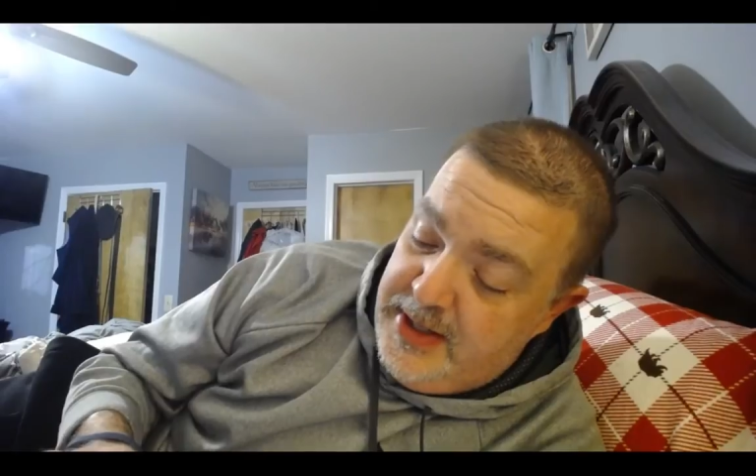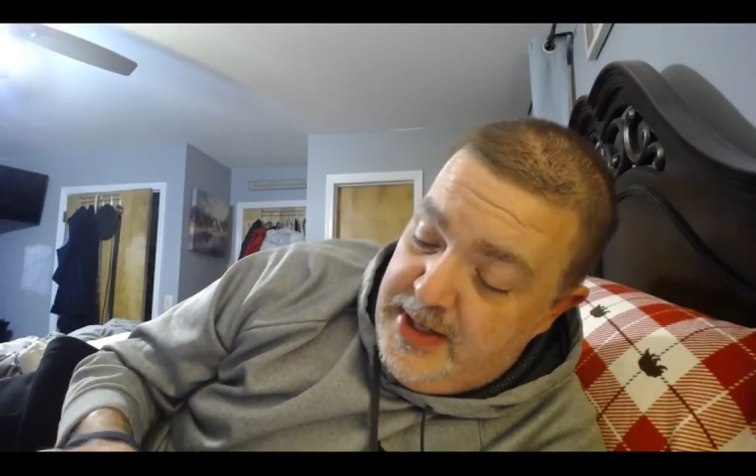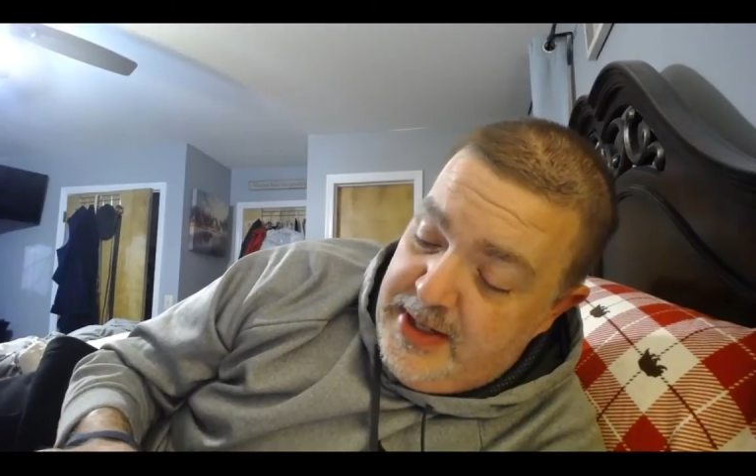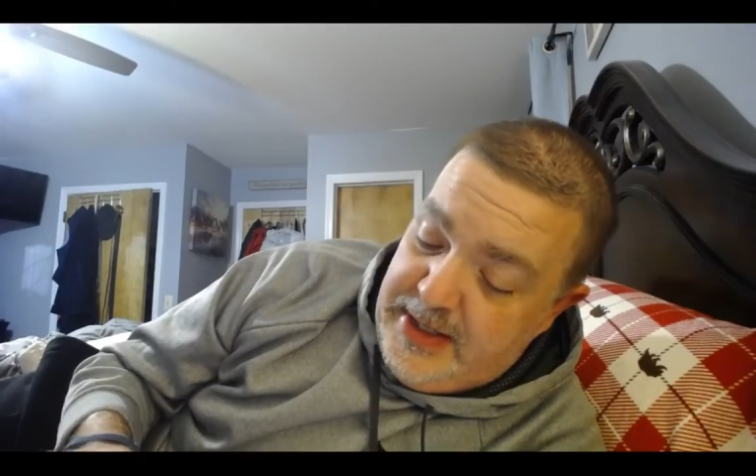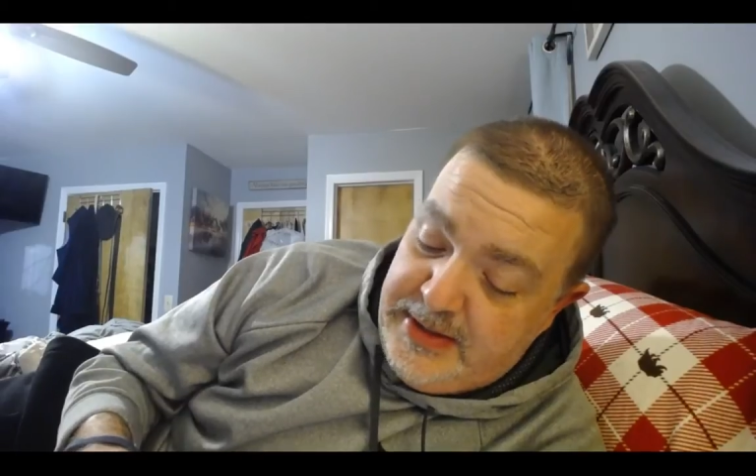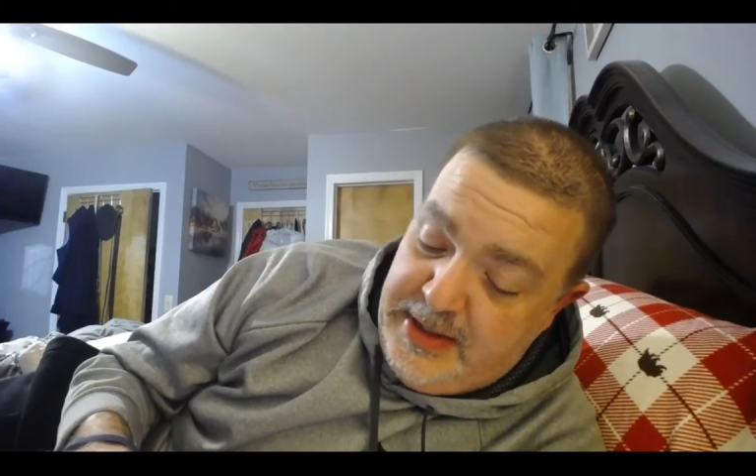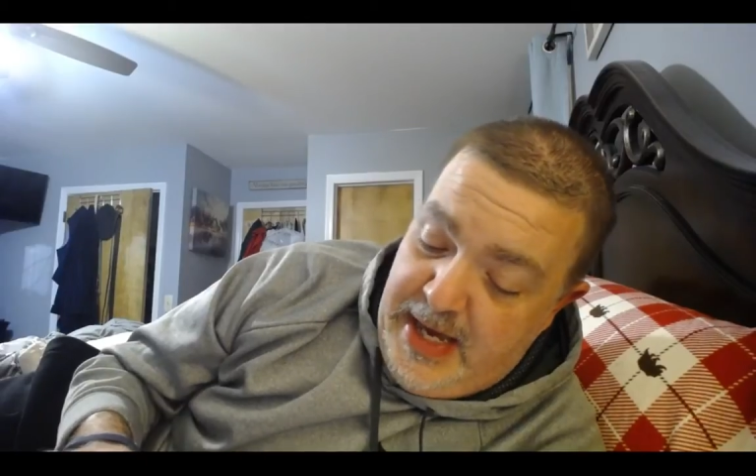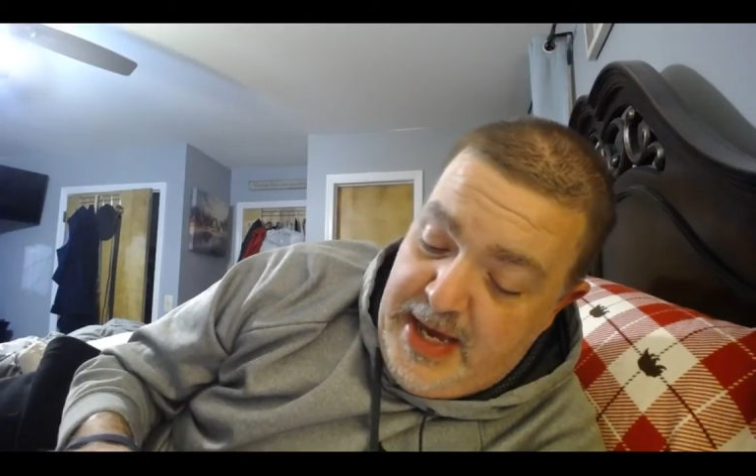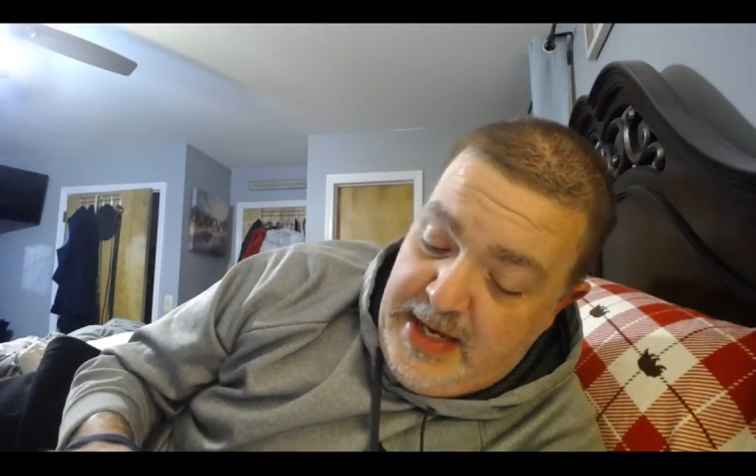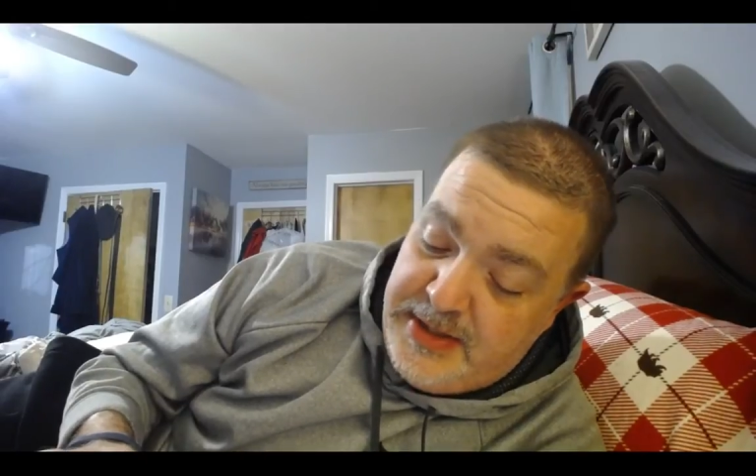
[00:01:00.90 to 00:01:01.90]
his
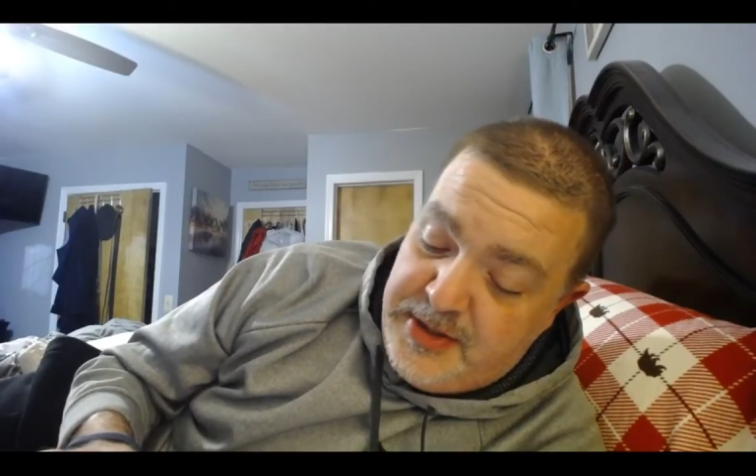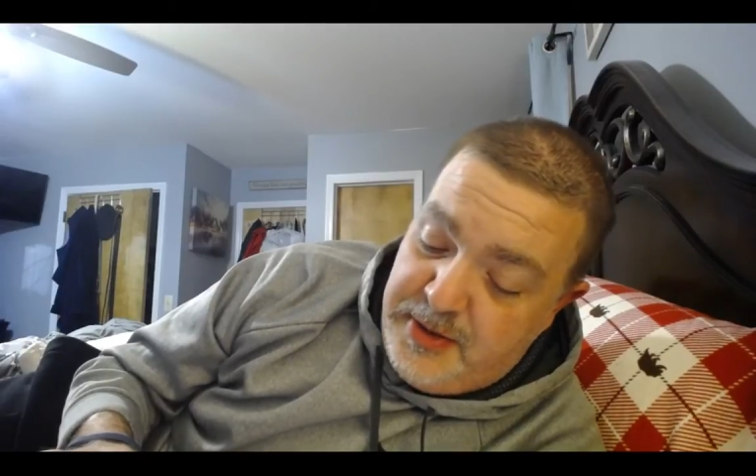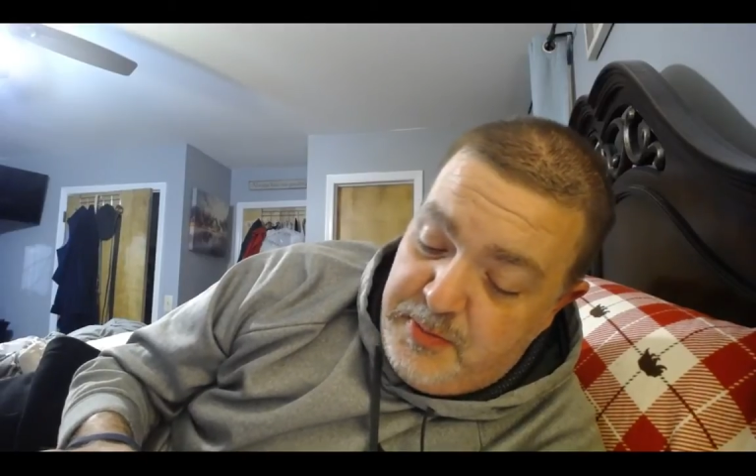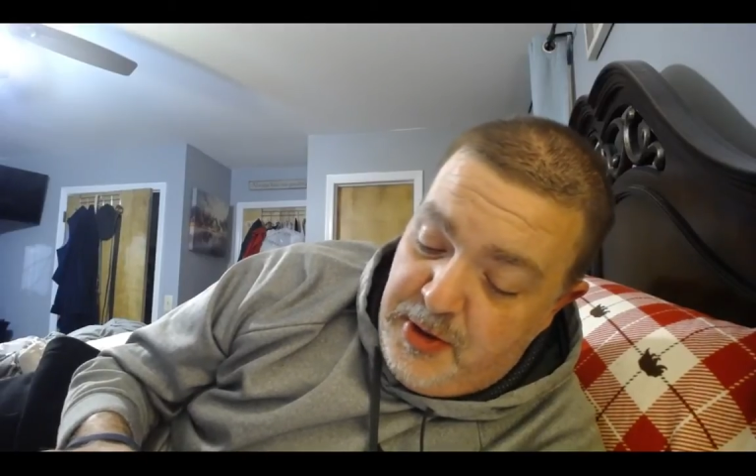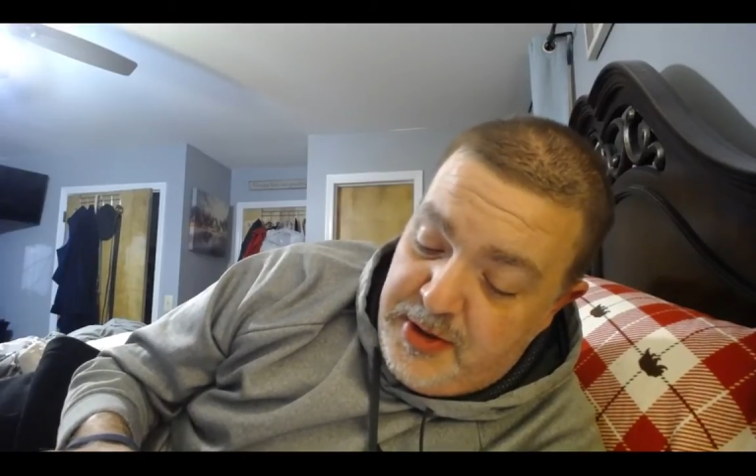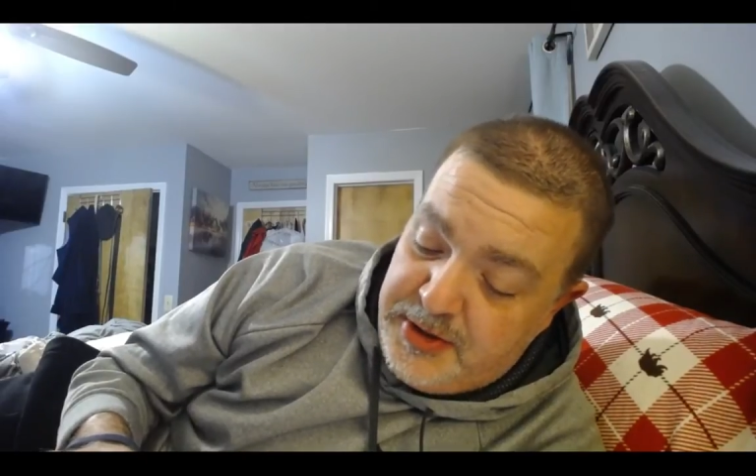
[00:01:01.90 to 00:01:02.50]
gaze could burn a